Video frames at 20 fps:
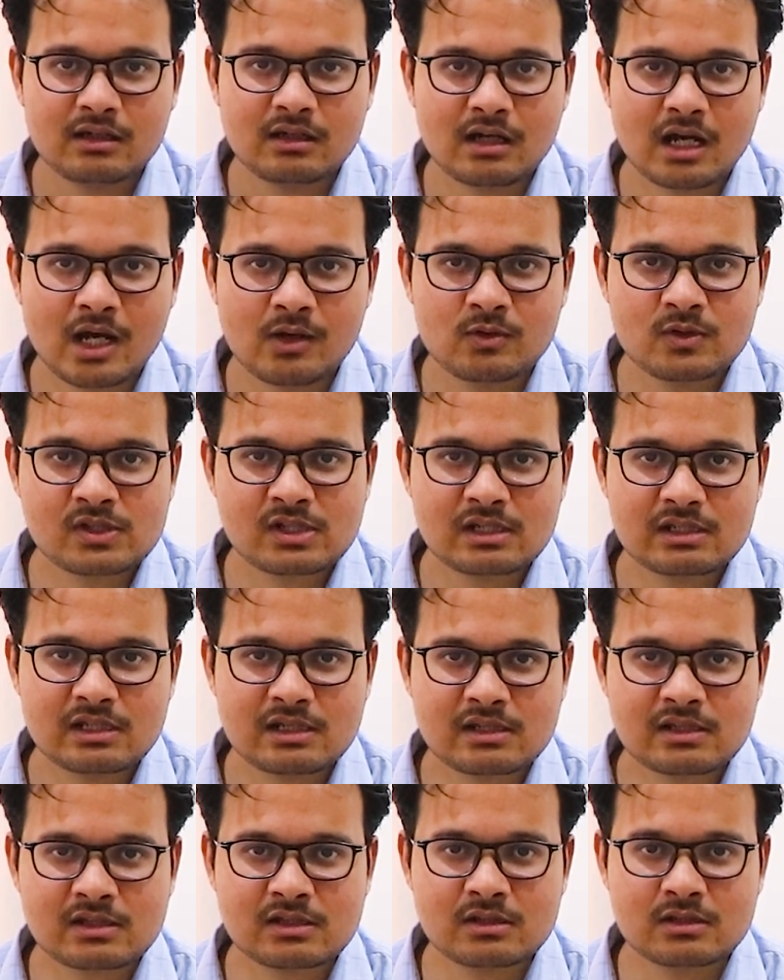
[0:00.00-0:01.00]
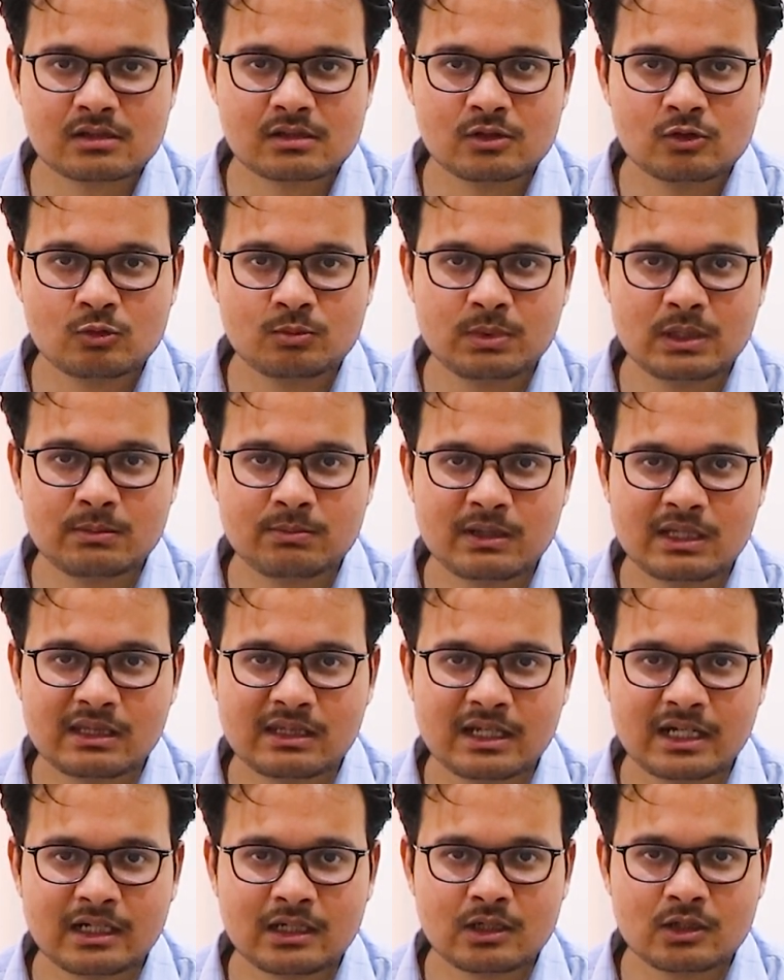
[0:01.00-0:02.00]
I would suggest you people
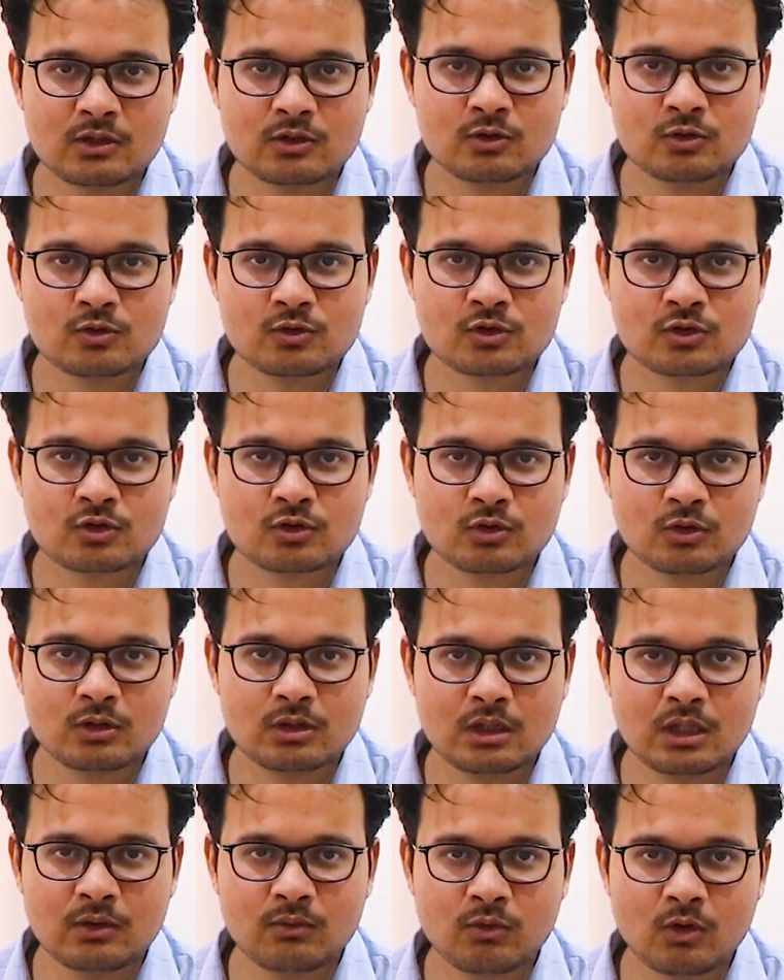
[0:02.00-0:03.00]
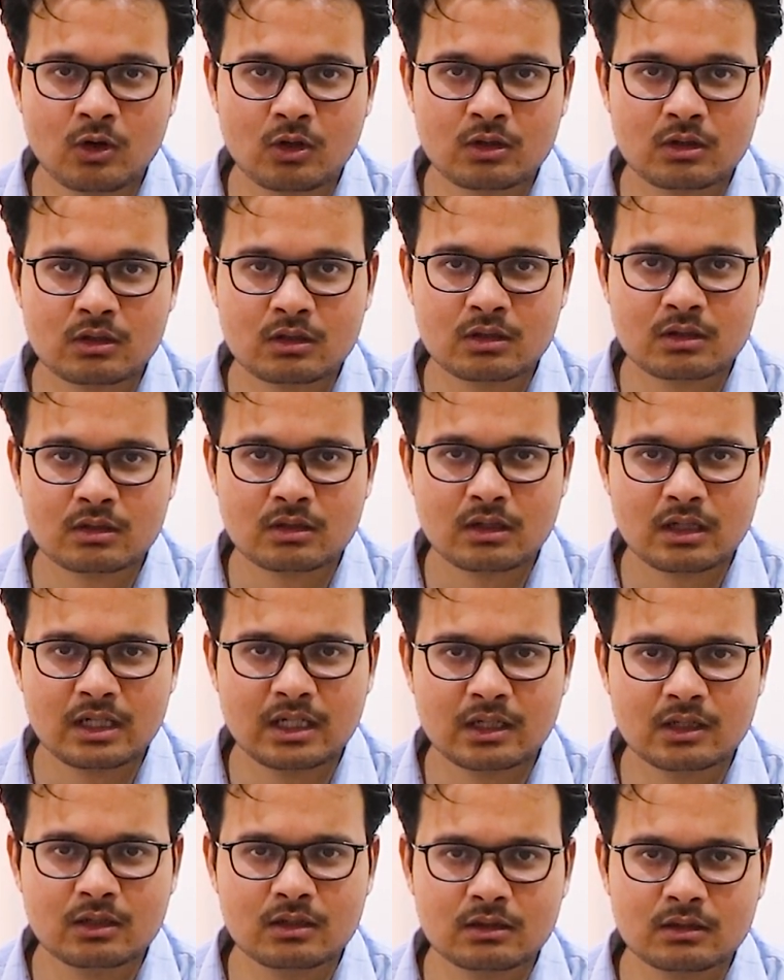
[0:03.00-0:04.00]
that you should devote
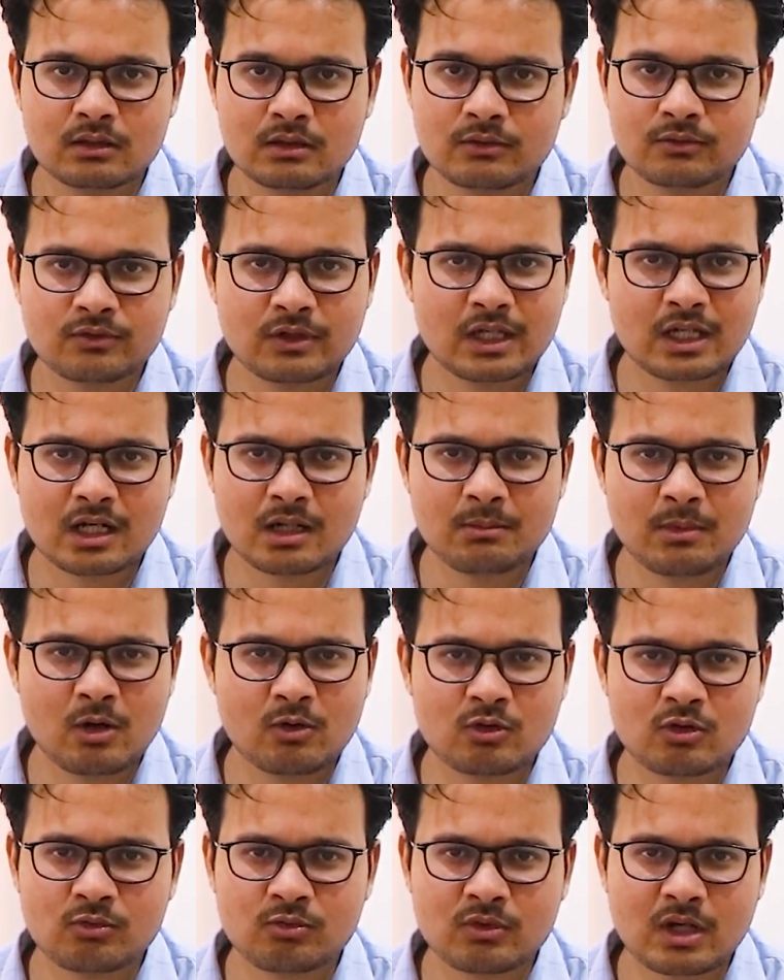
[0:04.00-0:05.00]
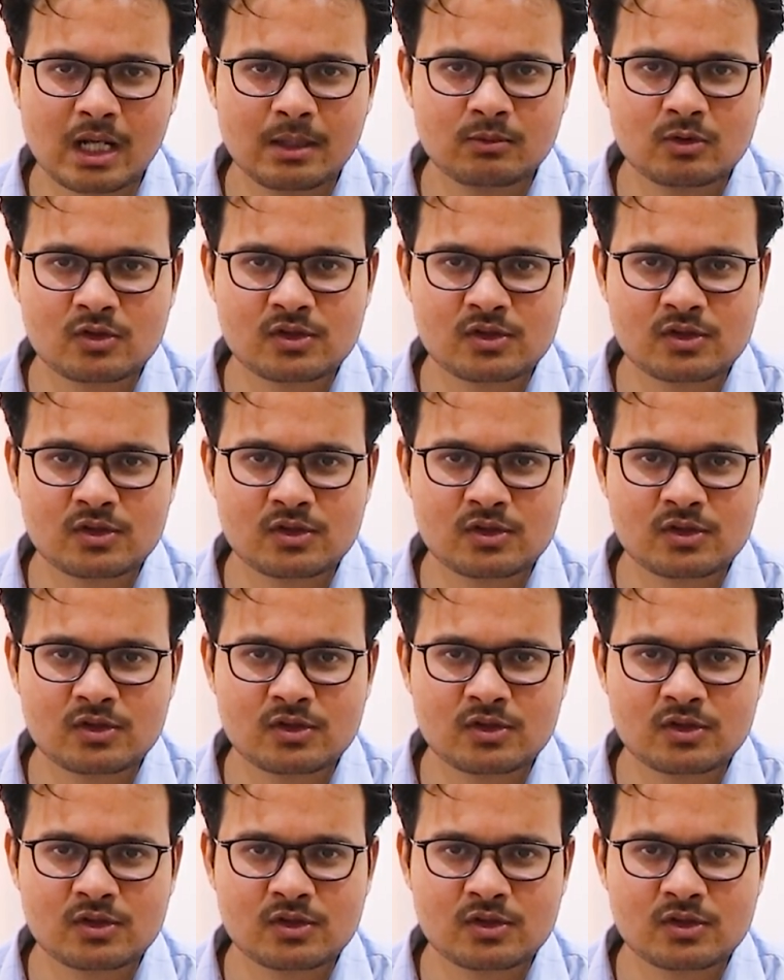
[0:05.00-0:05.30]
a fair amount of time